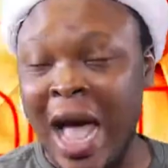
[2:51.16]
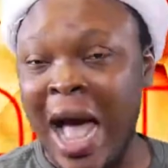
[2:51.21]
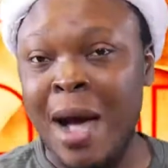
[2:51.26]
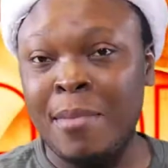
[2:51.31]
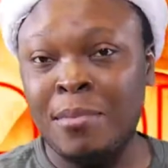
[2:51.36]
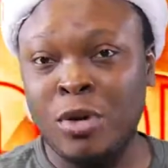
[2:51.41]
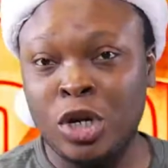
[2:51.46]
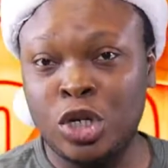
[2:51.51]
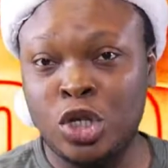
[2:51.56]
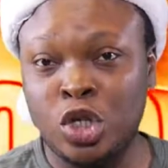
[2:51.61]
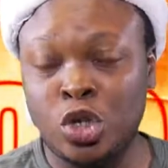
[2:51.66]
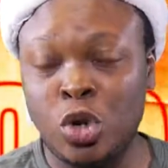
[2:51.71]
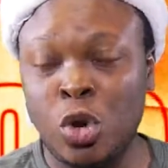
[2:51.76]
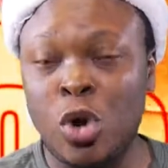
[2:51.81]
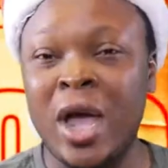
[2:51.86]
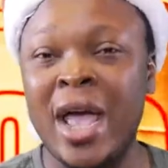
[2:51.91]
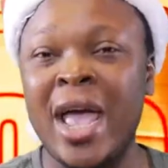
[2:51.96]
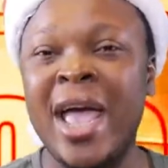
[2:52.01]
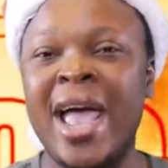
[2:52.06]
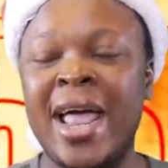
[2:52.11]
I'm not
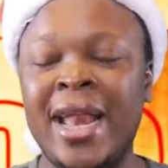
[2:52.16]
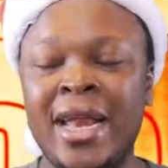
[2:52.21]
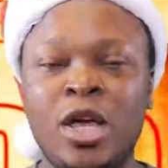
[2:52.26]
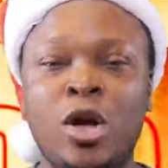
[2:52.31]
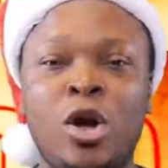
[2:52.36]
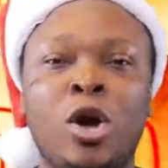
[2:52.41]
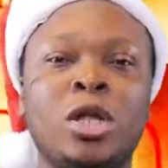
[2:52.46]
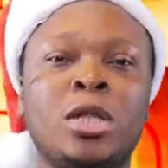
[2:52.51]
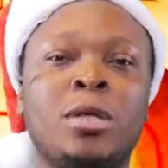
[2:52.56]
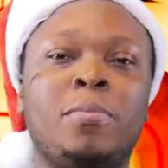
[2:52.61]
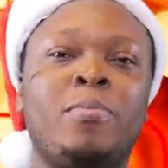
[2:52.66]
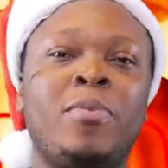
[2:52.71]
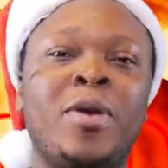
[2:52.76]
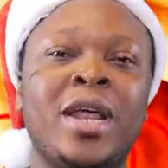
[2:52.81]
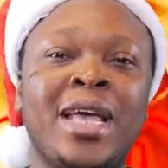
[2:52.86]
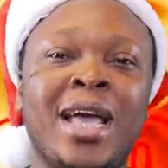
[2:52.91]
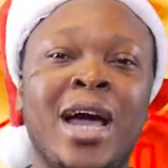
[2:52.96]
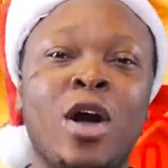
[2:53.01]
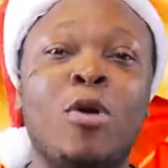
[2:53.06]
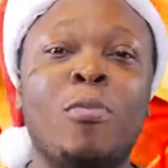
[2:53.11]
sure any other
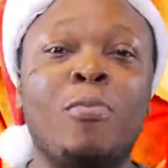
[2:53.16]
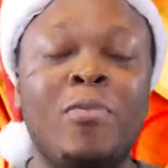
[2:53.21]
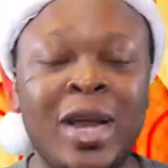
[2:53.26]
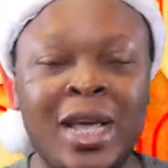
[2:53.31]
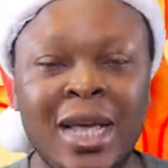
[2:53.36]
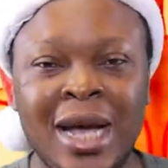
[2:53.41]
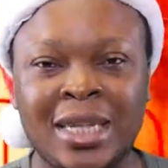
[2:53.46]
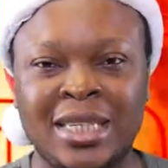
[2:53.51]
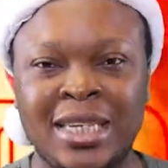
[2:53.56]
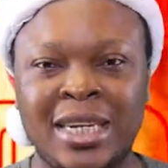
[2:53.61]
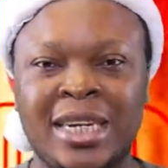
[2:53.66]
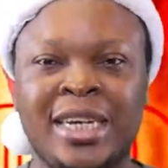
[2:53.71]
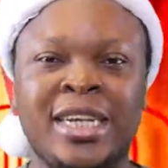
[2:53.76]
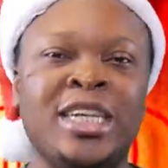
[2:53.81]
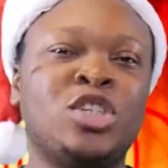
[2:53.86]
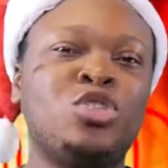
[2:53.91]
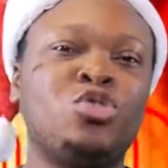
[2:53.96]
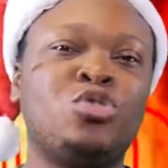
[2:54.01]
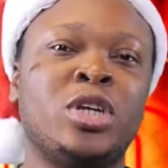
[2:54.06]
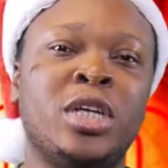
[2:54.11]
player or players in
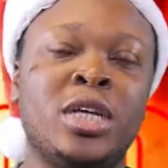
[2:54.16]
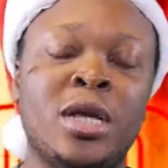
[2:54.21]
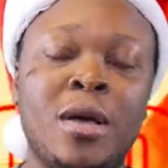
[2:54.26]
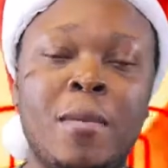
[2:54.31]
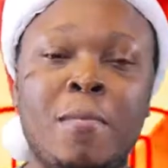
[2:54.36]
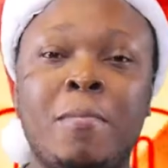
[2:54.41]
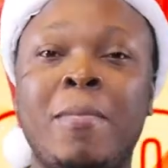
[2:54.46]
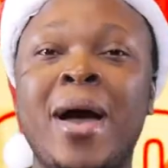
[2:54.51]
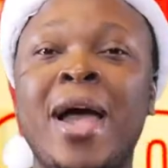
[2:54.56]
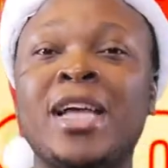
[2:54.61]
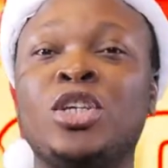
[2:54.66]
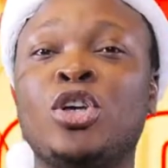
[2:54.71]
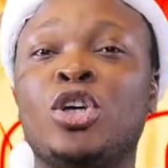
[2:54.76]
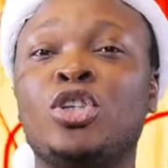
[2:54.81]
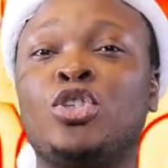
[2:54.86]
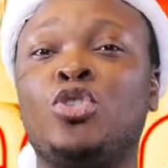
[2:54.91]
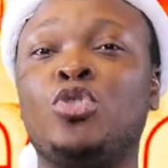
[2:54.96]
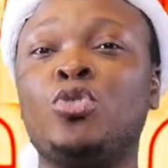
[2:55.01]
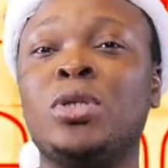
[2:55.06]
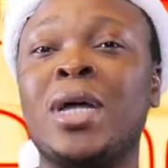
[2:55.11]
history might
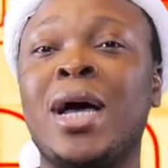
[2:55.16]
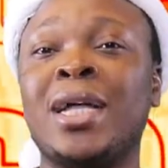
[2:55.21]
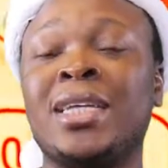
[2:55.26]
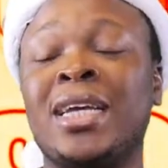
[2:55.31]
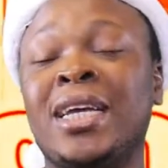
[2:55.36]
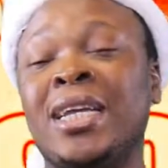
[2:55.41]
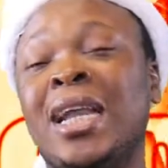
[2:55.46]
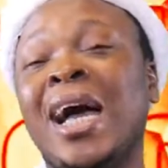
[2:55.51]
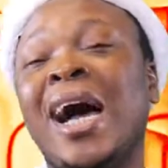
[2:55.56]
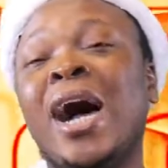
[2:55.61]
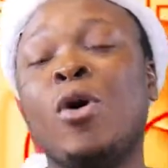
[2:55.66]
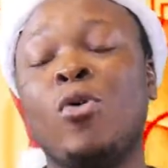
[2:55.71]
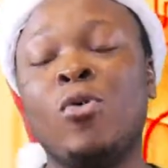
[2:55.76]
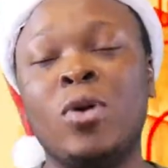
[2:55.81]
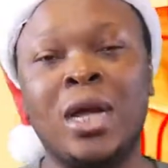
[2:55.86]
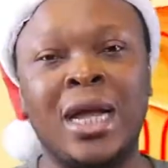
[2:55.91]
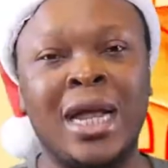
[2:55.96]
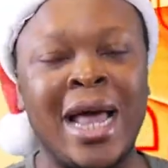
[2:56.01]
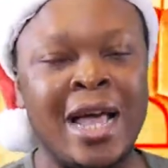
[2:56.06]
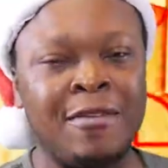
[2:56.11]
just do that in our
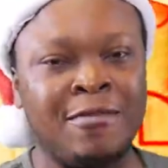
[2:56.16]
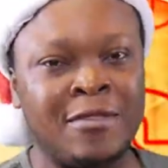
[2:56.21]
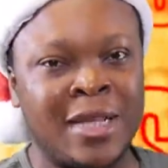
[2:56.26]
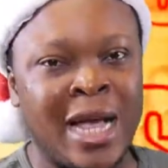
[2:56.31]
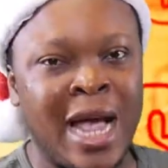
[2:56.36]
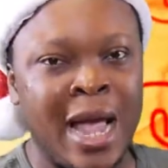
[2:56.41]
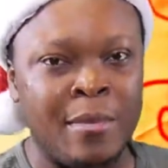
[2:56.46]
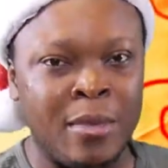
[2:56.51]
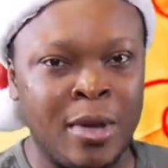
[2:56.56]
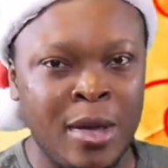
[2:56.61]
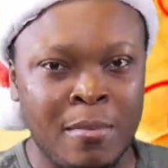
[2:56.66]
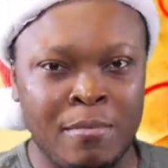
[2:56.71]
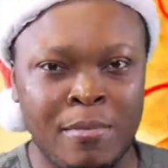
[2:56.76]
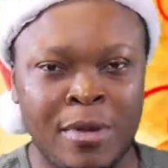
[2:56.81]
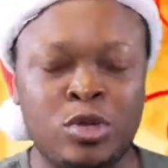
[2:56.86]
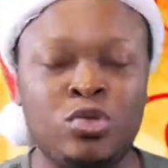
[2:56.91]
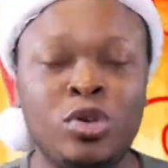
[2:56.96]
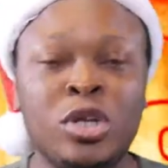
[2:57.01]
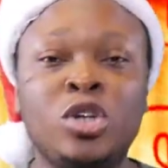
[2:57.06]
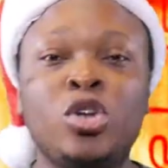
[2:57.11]
own lifetime.
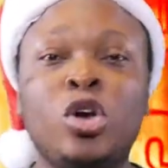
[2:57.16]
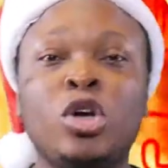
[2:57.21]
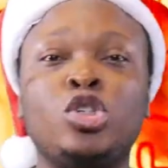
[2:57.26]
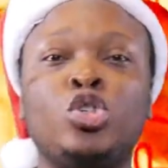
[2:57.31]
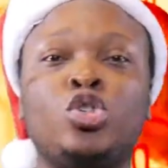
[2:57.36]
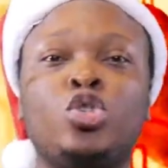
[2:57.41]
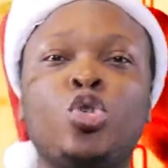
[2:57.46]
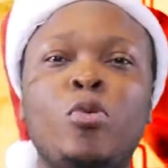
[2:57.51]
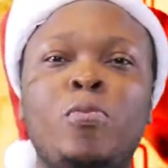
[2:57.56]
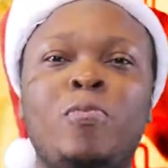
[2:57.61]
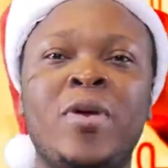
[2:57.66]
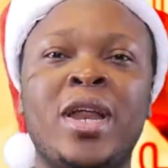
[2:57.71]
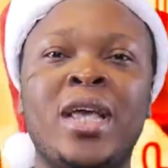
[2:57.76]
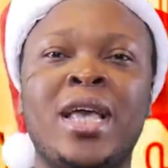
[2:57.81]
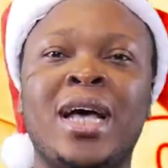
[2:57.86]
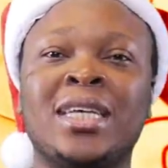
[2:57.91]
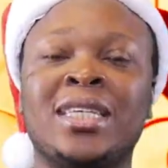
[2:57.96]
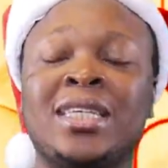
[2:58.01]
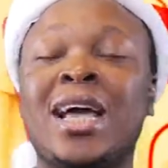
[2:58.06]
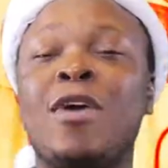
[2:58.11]
Between those two
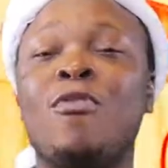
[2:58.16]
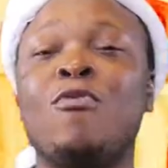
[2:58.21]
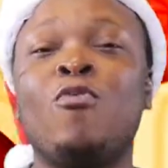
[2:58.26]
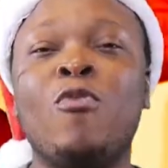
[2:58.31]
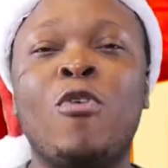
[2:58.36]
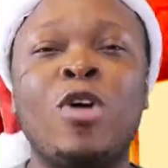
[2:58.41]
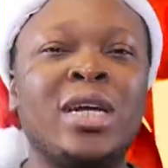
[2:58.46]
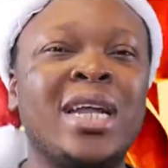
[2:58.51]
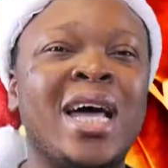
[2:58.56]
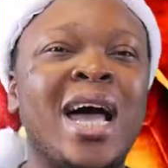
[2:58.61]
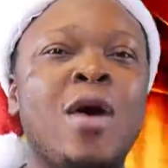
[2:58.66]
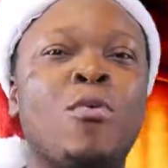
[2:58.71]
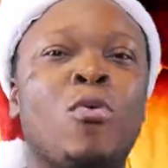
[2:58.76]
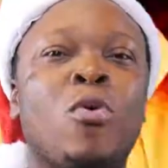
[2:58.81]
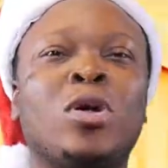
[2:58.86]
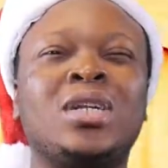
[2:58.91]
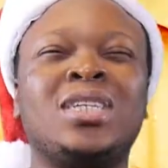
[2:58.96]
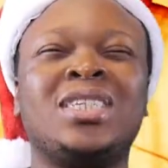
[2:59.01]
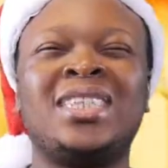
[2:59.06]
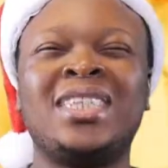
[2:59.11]
players, they have won that
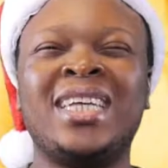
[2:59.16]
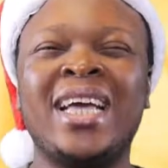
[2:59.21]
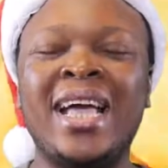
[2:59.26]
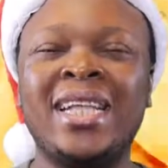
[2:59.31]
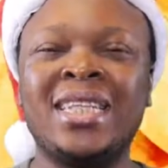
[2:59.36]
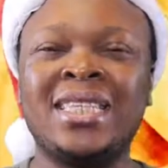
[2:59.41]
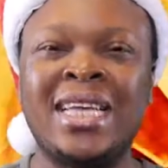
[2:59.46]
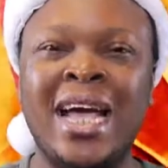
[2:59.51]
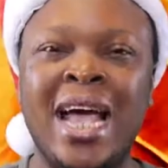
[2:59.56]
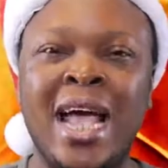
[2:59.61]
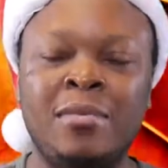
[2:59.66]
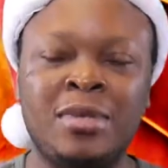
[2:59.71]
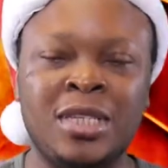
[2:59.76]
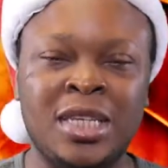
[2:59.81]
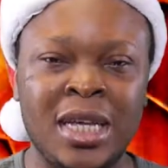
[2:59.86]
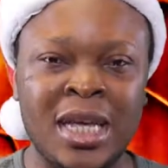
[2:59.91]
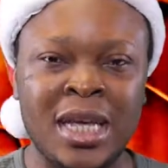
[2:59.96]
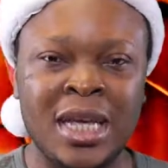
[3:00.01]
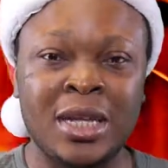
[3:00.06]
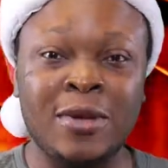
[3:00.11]
award 10
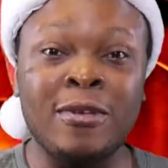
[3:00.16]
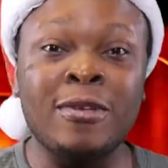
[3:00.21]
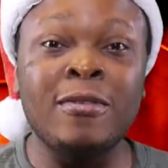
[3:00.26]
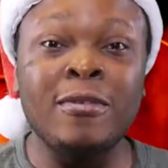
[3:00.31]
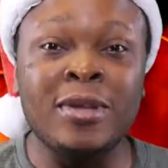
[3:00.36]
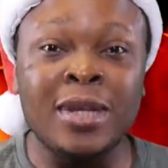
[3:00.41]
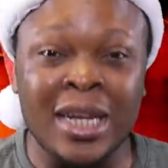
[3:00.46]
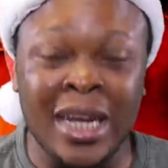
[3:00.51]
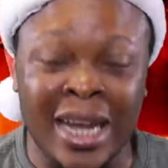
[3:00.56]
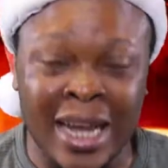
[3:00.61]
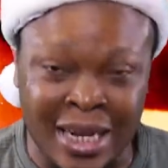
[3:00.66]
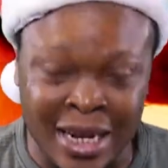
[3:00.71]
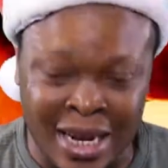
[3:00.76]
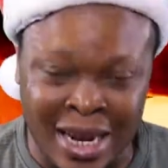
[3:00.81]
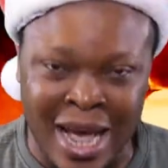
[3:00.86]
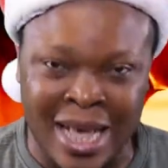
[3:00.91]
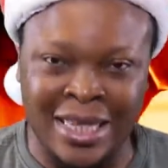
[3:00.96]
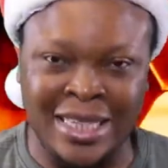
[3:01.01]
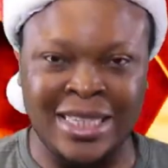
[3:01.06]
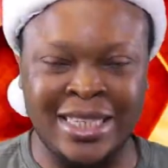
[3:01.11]
times in the
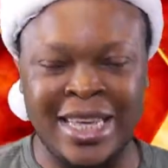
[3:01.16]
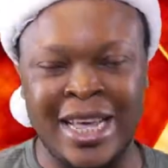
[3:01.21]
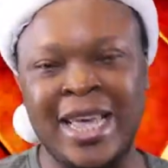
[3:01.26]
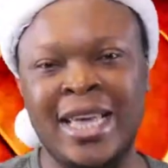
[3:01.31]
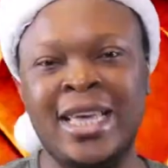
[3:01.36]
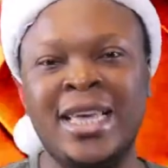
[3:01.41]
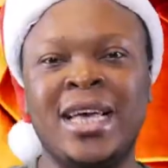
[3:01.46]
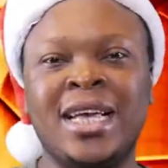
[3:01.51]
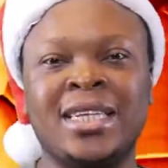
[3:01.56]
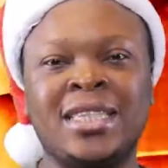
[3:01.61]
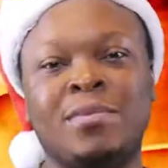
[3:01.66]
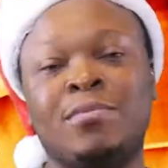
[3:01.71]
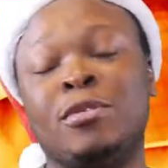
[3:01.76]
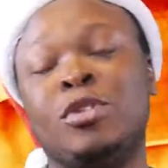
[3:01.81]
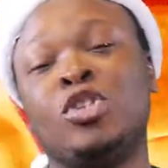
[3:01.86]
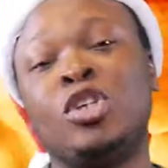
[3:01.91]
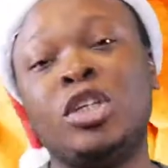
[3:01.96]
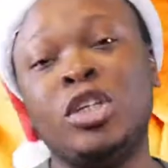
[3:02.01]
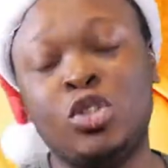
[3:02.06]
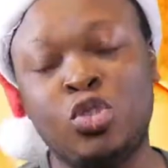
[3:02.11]
last 10 years.
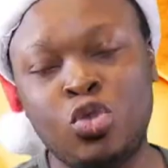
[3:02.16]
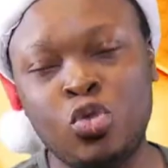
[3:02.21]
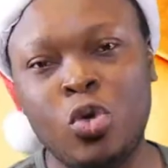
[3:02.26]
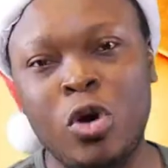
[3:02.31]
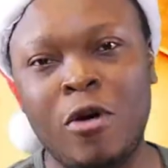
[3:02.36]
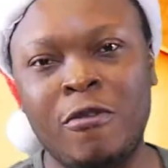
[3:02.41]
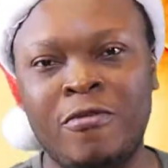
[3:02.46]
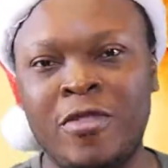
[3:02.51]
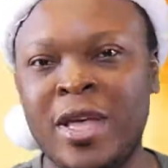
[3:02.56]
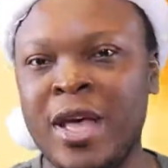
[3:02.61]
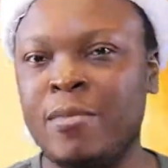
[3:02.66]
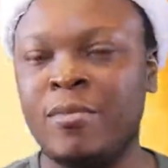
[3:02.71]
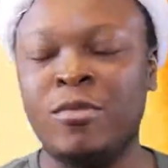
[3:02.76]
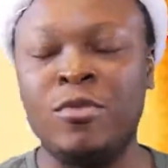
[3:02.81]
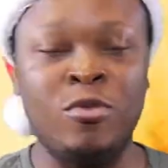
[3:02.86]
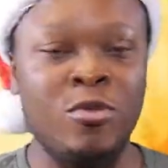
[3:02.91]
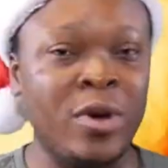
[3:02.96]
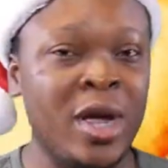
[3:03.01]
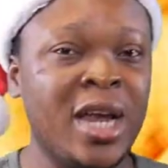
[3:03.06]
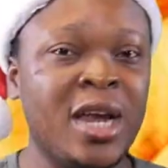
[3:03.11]
Between the two of
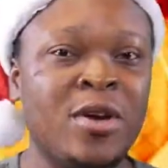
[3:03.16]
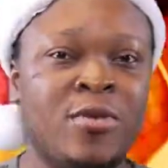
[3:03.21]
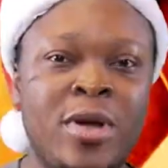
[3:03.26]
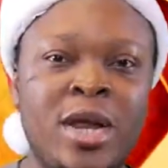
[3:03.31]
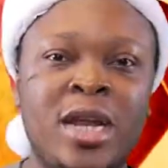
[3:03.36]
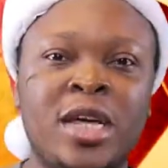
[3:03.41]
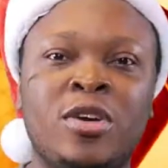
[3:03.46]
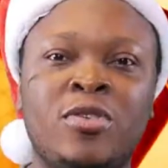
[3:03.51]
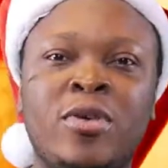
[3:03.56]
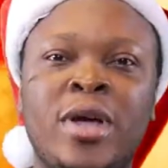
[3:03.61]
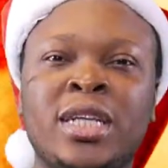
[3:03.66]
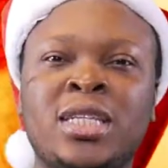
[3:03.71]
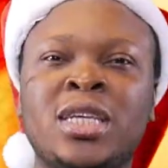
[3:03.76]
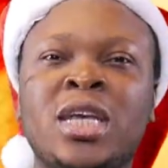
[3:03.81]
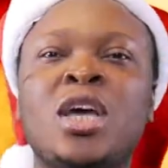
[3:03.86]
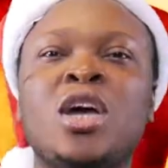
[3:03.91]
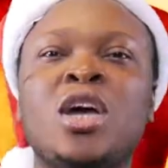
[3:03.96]
them, really great.